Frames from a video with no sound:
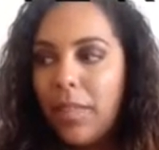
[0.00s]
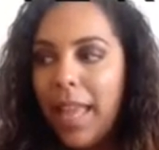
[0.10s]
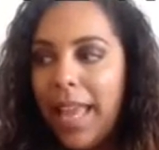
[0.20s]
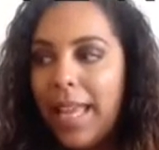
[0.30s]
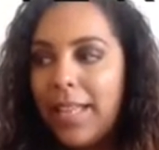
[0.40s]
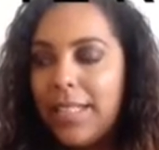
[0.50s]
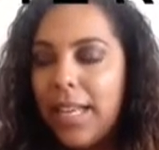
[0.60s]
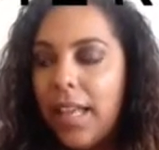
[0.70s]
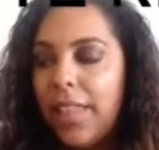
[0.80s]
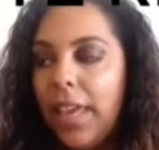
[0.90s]
and
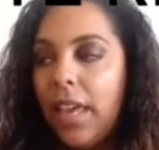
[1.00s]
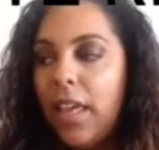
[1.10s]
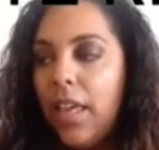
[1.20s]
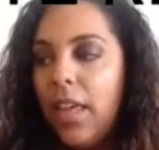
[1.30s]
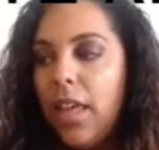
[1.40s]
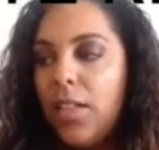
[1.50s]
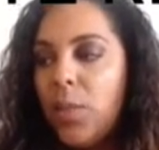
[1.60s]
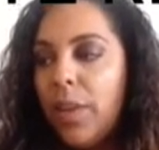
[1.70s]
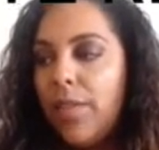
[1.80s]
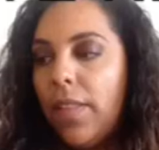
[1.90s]
the
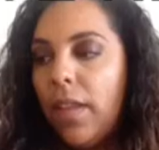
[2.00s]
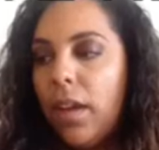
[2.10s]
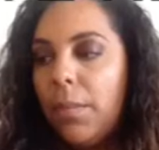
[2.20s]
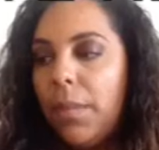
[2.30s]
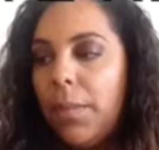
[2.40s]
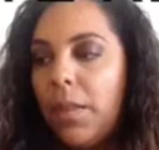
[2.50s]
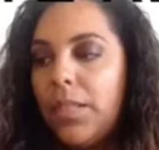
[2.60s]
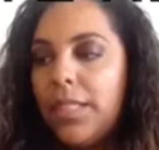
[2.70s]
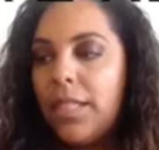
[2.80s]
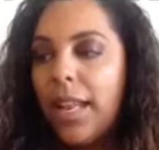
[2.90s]
unsweetened vanilla almond milk
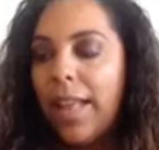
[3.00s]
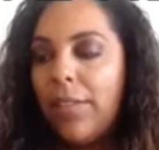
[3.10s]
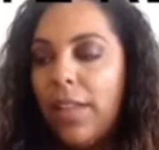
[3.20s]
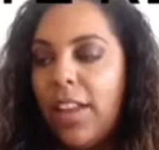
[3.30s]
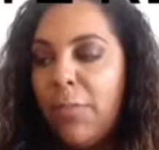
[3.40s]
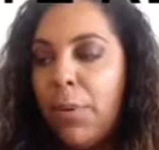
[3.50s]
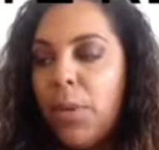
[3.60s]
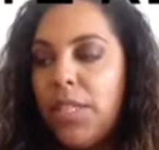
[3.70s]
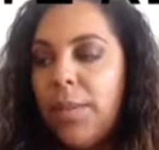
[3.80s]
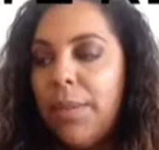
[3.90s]
does not have a lot of
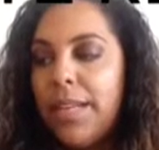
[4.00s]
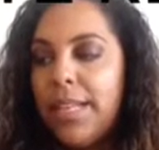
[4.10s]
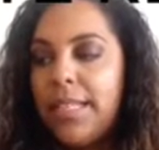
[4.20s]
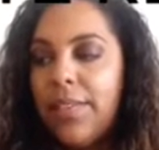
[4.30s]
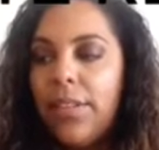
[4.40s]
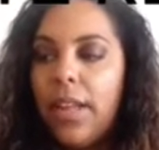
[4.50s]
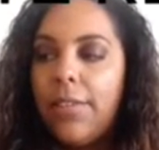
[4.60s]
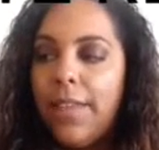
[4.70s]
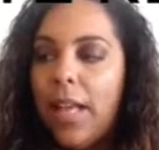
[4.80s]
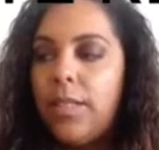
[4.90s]
protein, but it does have a lot
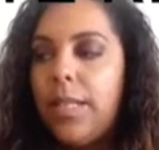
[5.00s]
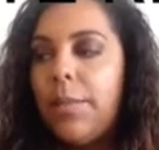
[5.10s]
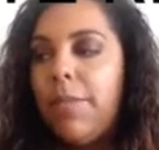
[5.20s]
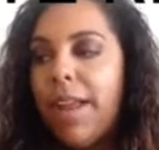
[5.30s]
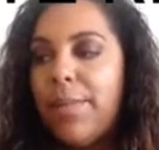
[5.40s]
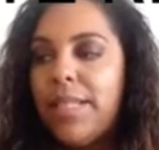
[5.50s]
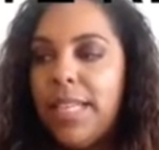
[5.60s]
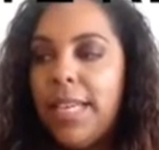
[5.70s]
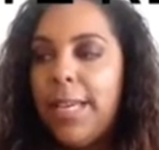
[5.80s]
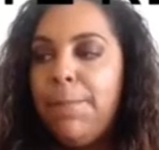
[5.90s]
of calcium, vitamin
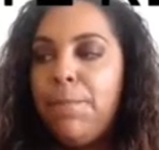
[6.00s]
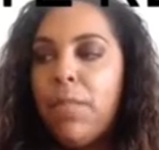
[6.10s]
D.